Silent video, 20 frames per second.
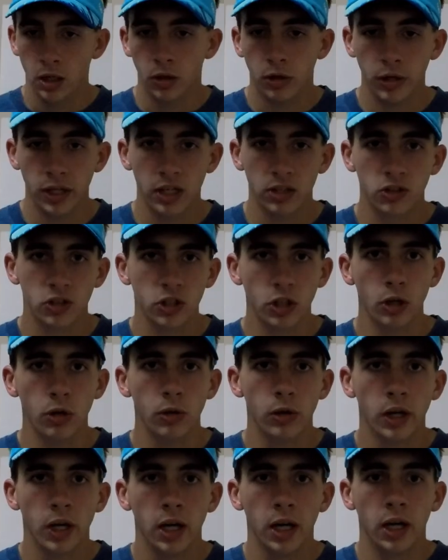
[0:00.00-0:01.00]
Oh yeah,
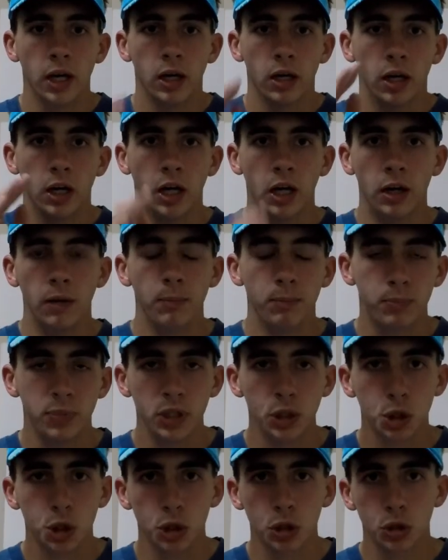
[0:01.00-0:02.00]
so
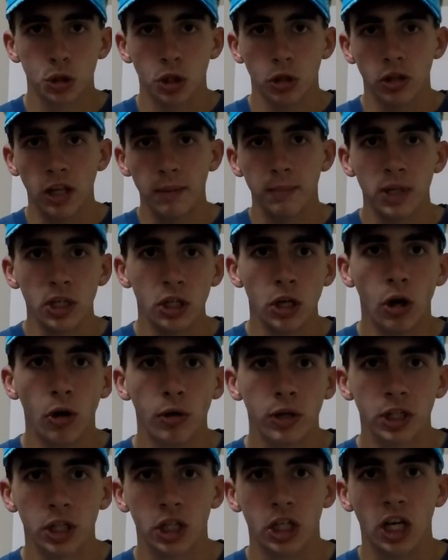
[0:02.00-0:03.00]
be sure to let me know
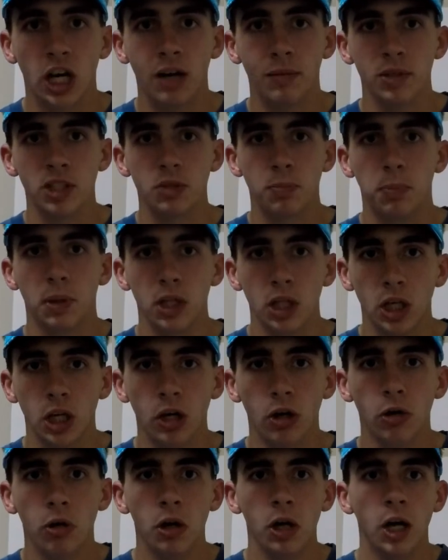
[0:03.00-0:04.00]
in the comments
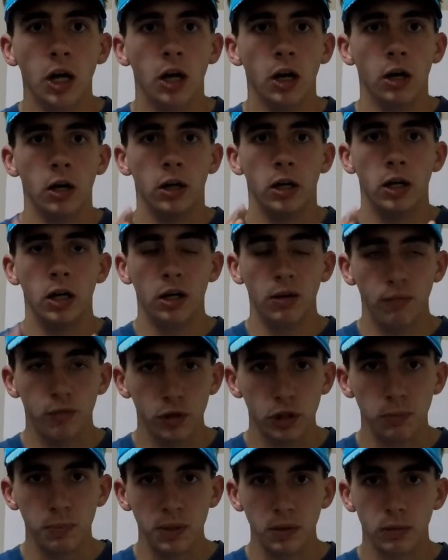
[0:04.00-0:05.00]
below, for
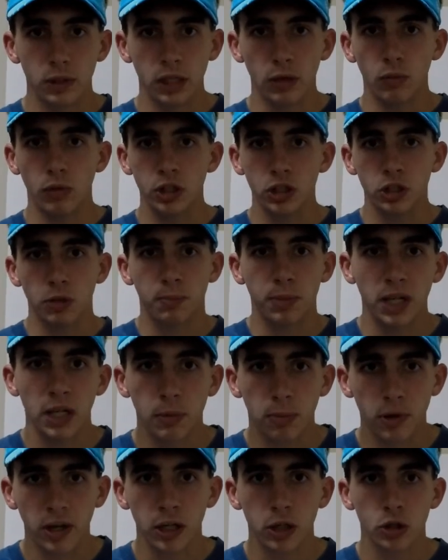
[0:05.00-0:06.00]
the people that went to Beta
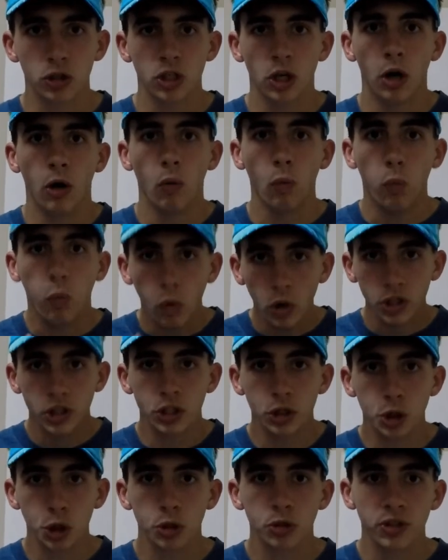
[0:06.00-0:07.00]
Breakers, what
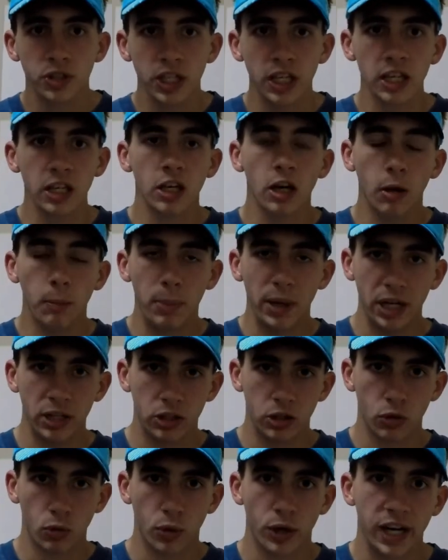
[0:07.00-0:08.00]
did you think
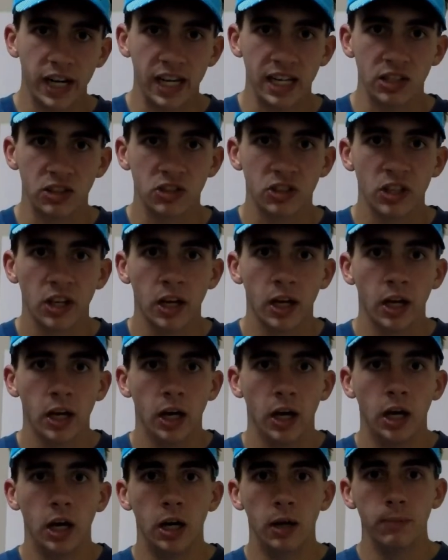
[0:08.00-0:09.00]
about the race?
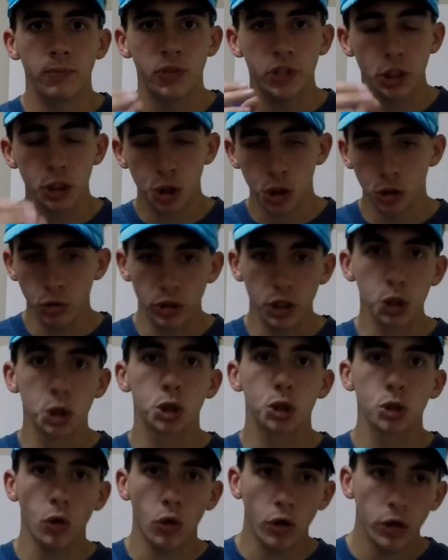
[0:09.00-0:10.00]
Did you
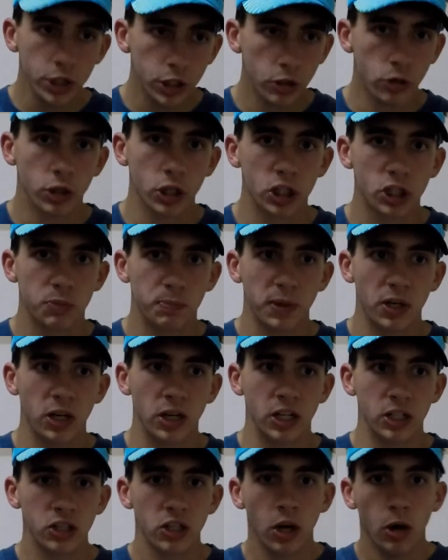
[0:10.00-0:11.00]
enjoy your
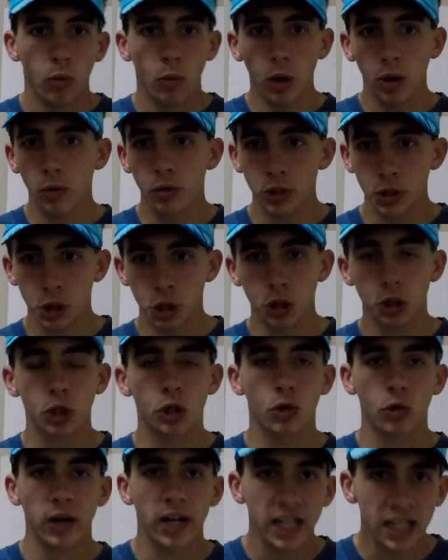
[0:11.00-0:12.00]
experience? What would your
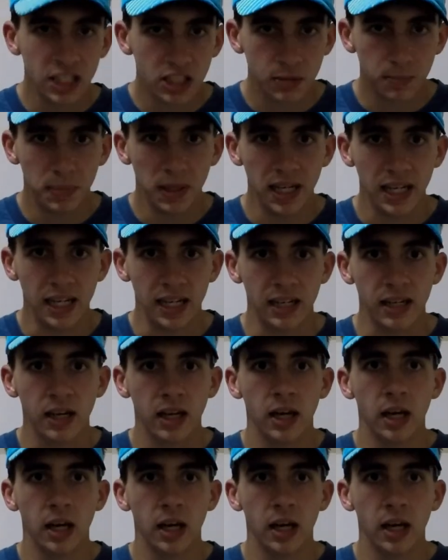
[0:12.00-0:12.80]
grades be?